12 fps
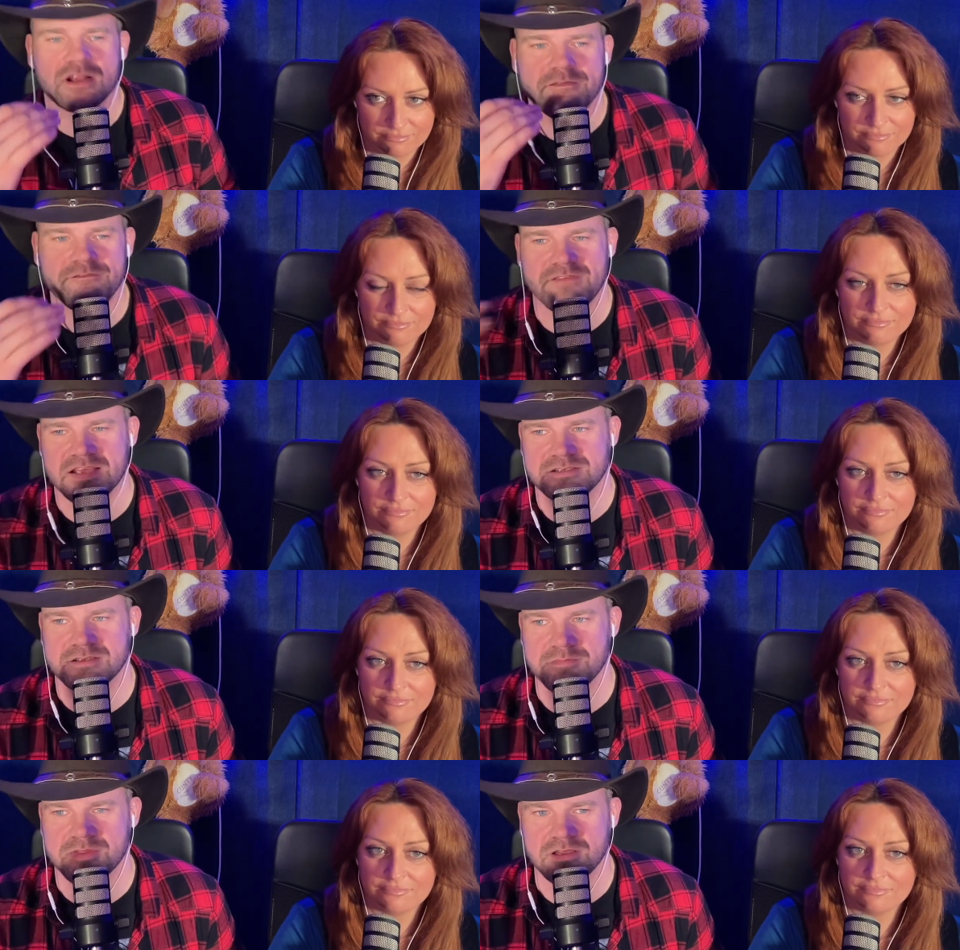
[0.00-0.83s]
Speaker 1: to confess
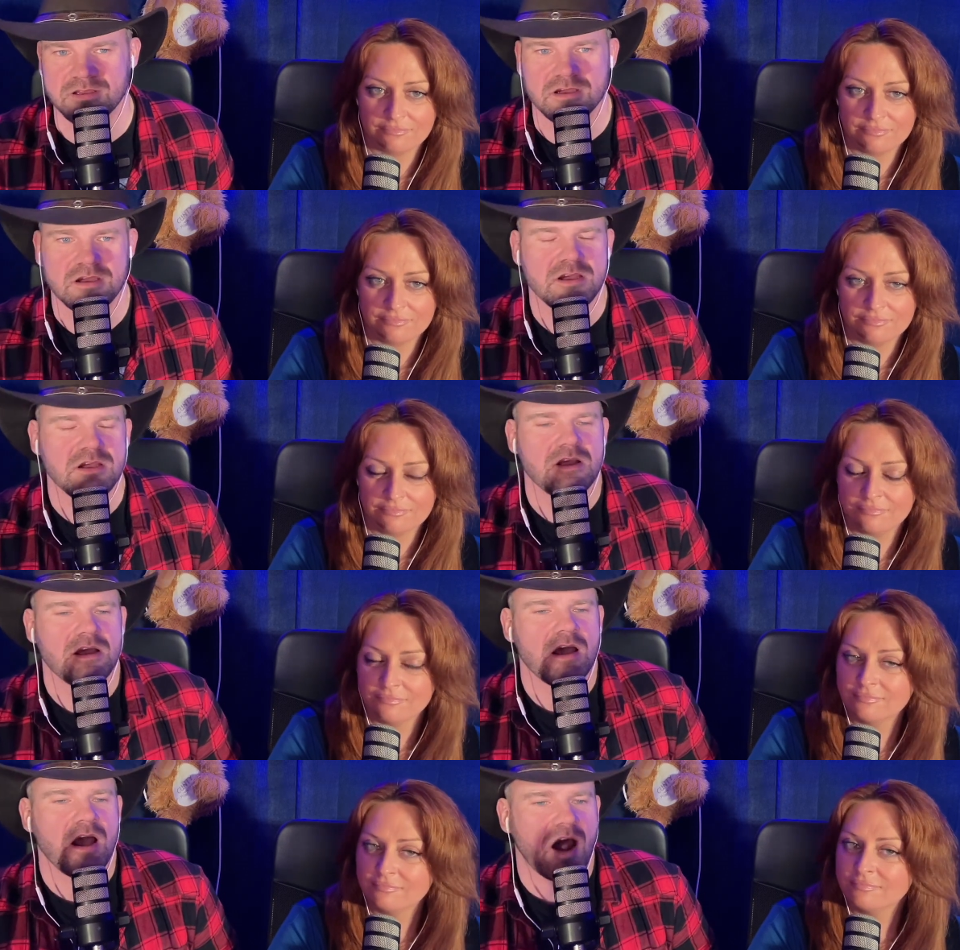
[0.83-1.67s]
something.
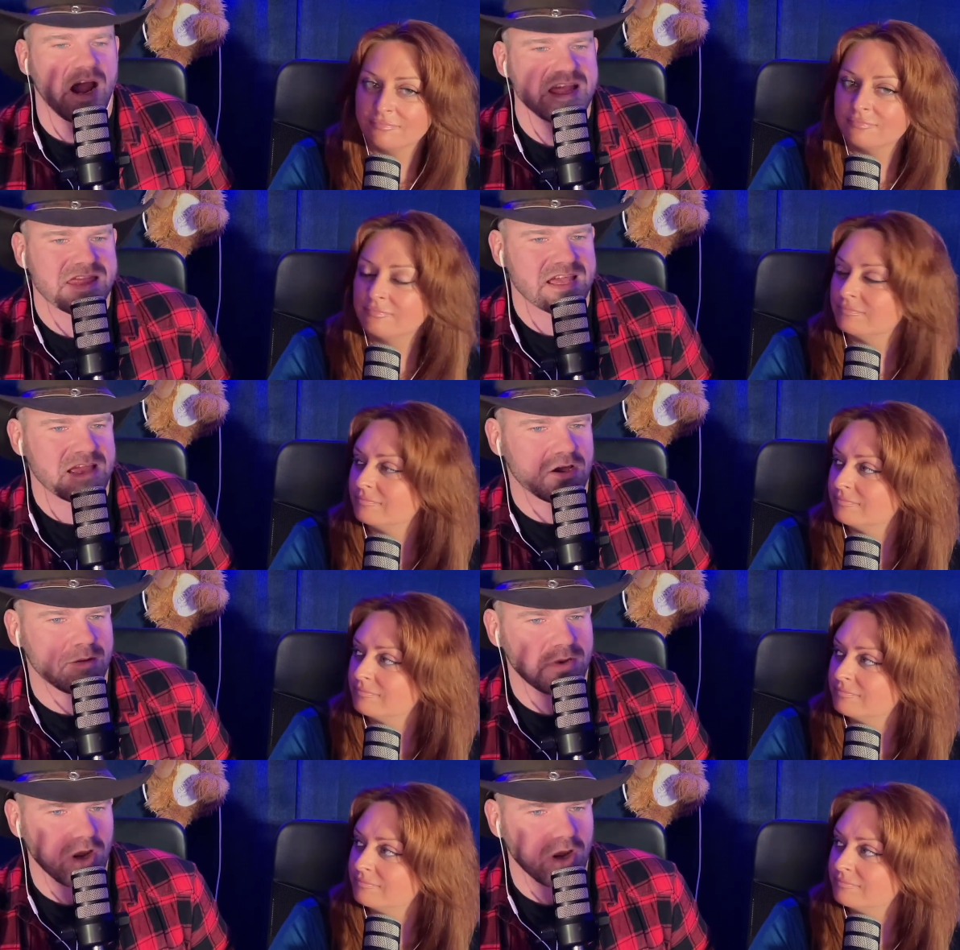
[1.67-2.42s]
I think I'm